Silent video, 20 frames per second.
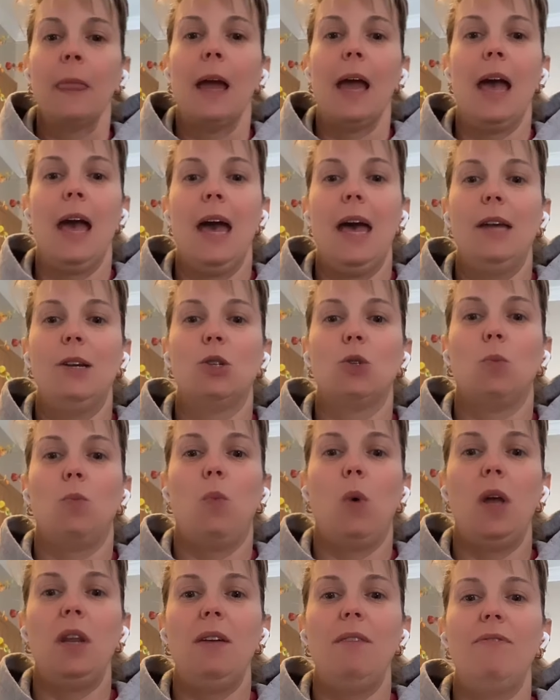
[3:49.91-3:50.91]
And
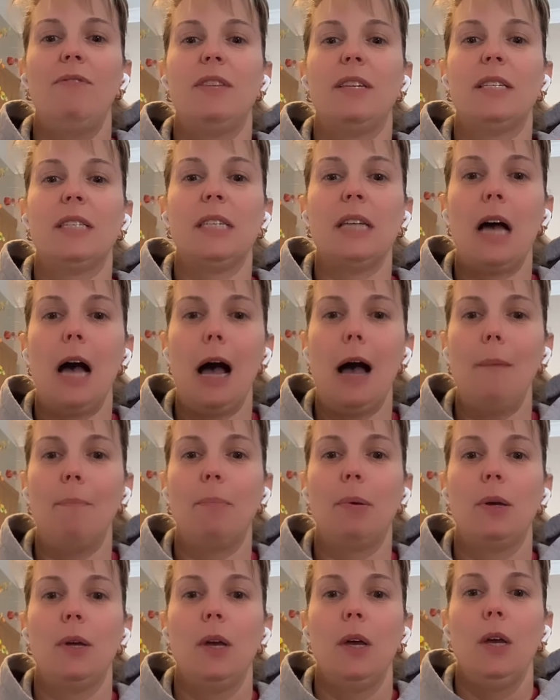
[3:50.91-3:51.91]
one of the
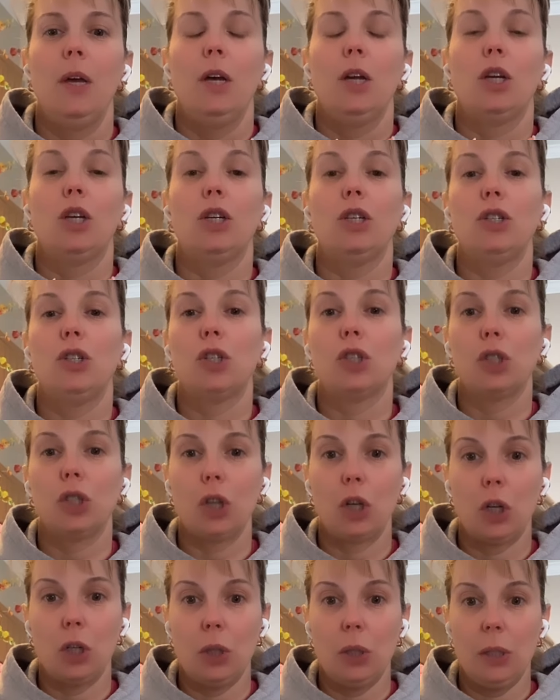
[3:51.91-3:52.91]
top
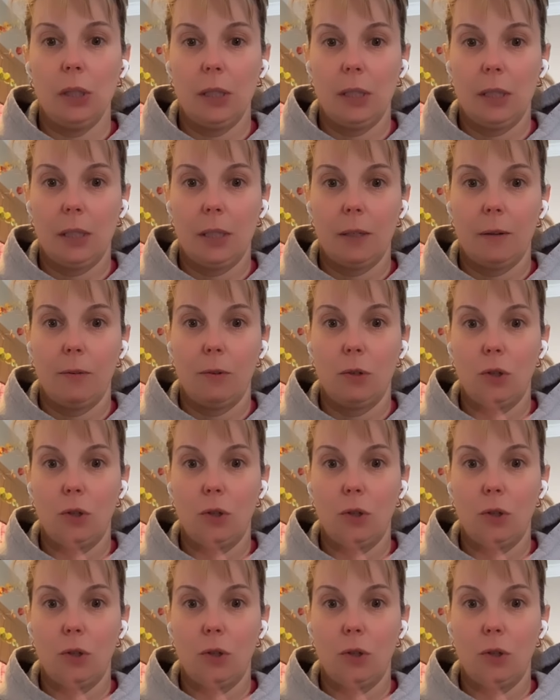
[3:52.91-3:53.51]
concerns,